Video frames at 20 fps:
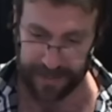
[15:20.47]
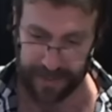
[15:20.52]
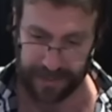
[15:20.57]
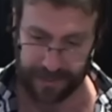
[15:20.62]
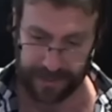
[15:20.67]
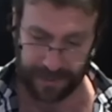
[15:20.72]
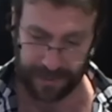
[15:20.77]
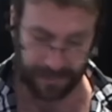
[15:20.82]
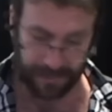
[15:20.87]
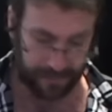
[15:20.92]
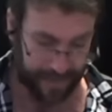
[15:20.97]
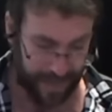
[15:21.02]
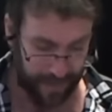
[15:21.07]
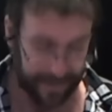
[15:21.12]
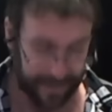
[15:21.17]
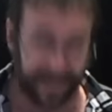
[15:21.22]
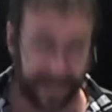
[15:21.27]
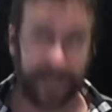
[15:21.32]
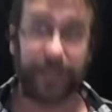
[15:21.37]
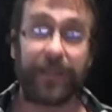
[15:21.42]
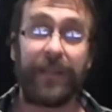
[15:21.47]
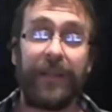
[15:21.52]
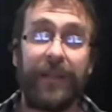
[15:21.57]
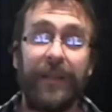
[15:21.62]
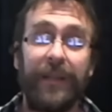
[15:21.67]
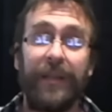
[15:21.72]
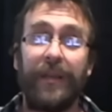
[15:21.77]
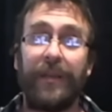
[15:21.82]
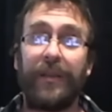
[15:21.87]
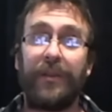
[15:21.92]
so you route it.
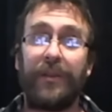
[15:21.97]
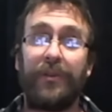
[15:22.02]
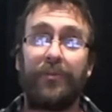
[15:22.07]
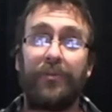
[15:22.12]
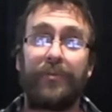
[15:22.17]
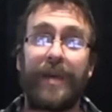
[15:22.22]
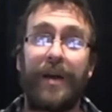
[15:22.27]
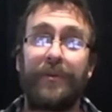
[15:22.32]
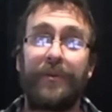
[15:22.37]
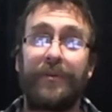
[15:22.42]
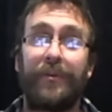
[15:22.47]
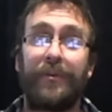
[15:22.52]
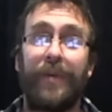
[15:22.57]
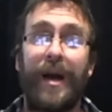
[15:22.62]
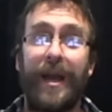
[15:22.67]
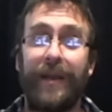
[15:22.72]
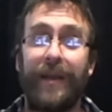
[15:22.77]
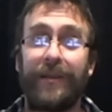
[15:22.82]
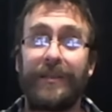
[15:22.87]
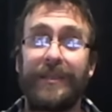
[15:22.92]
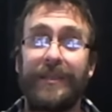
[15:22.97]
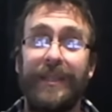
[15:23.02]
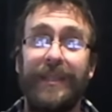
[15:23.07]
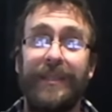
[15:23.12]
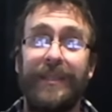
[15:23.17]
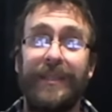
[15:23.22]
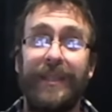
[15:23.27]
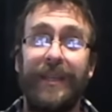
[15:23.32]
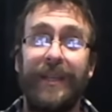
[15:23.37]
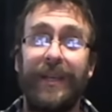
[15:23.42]
You route the wires into
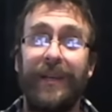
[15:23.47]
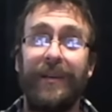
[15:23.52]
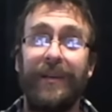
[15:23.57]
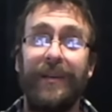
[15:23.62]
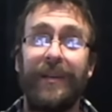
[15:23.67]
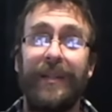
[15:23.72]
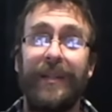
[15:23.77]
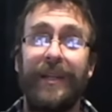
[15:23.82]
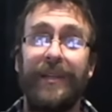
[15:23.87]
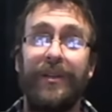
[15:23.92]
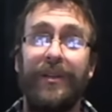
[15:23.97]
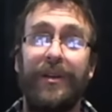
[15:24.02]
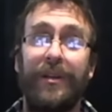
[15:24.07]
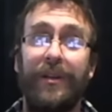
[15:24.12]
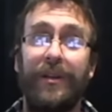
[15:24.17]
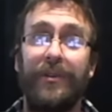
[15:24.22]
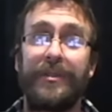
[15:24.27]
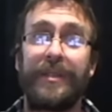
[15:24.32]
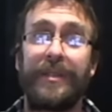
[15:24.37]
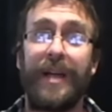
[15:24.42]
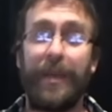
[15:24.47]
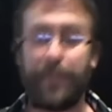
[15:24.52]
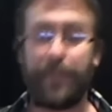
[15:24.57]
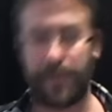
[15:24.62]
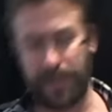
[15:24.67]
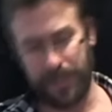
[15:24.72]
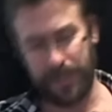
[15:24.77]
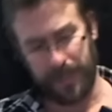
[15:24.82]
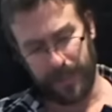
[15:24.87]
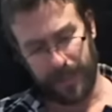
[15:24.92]
here, and then you close it up,
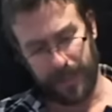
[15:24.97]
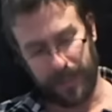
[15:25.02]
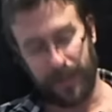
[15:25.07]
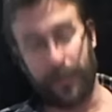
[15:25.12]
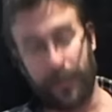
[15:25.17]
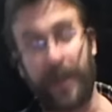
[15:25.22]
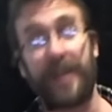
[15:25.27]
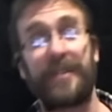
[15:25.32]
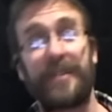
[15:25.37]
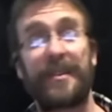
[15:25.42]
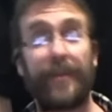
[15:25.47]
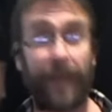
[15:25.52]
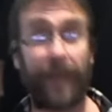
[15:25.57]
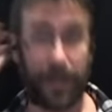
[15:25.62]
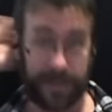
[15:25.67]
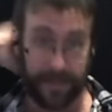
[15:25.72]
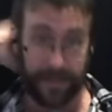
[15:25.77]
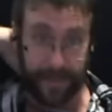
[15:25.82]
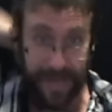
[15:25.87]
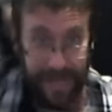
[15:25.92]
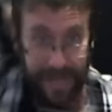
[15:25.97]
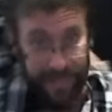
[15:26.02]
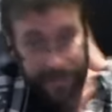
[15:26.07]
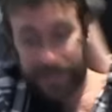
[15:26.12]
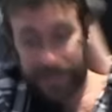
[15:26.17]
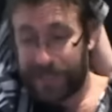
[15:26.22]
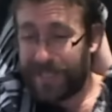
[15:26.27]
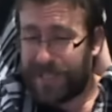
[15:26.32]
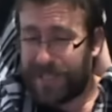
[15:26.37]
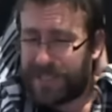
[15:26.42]
and the wires come out the back. This
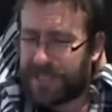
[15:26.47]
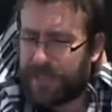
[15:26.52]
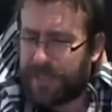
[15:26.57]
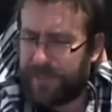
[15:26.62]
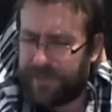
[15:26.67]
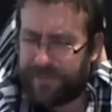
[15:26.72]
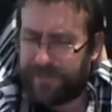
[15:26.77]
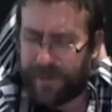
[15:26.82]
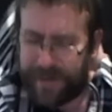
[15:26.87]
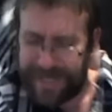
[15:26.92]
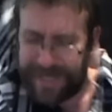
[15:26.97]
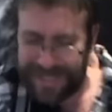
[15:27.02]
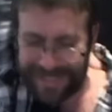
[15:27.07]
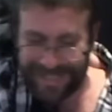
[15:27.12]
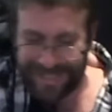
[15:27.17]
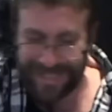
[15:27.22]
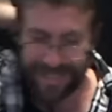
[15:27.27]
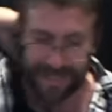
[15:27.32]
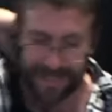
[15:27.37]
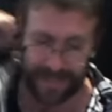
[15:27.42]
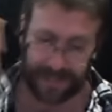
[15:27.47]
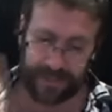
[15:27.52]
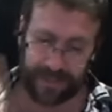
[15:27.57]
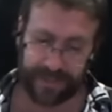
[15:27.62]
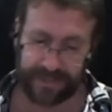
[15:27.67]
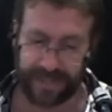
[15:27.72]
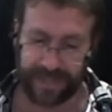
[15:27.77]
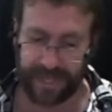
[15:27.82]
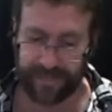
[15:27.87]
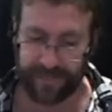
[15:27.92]
thing is going to be very neat, it looks
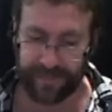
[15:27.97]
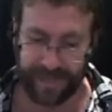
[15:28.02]
like. Very